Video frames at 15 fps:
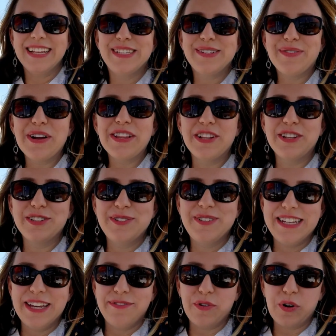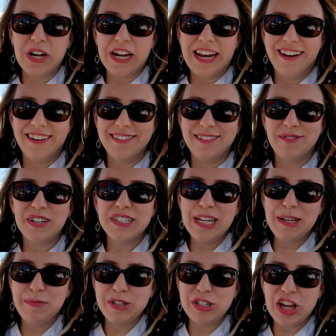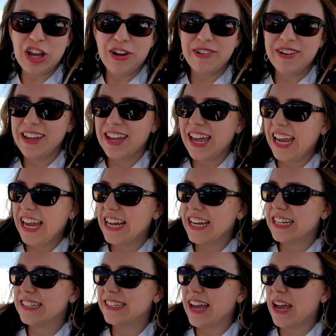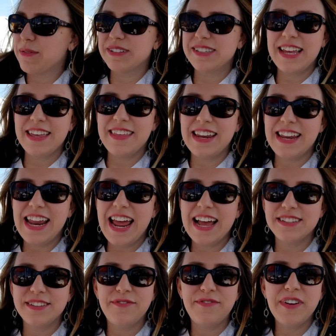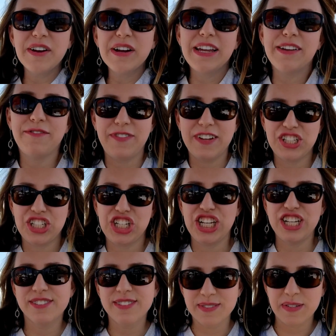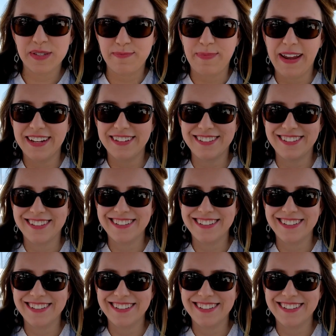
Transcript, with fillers: So we're on the Lucia 40, Fontainebleau, and I will say that it has a very efficient use of space.